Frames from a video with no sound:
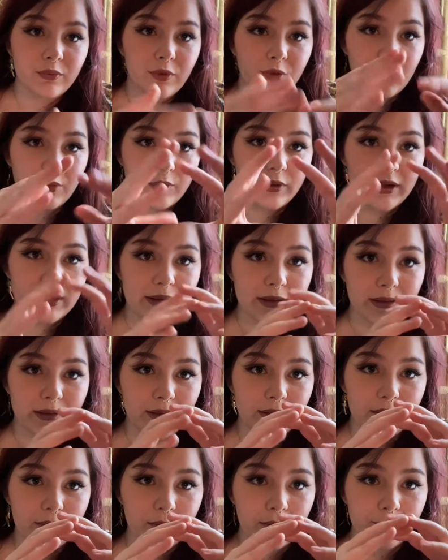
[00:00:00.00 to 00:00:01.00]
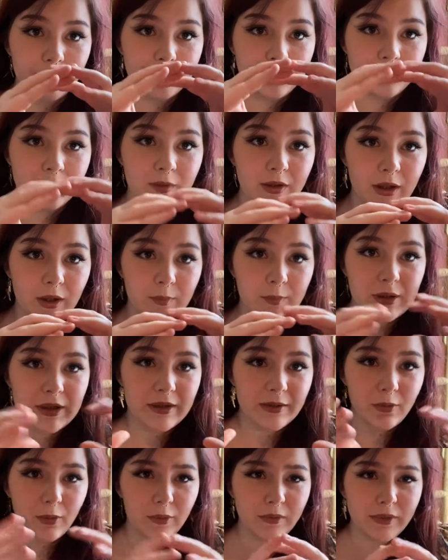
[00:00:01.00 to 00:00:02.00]
through like the little cubby
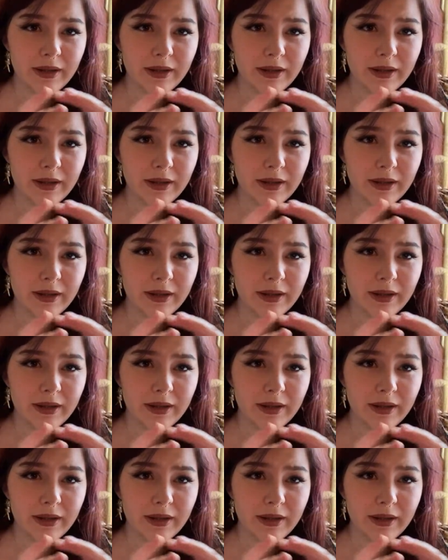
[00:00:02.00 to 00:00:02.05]
hole,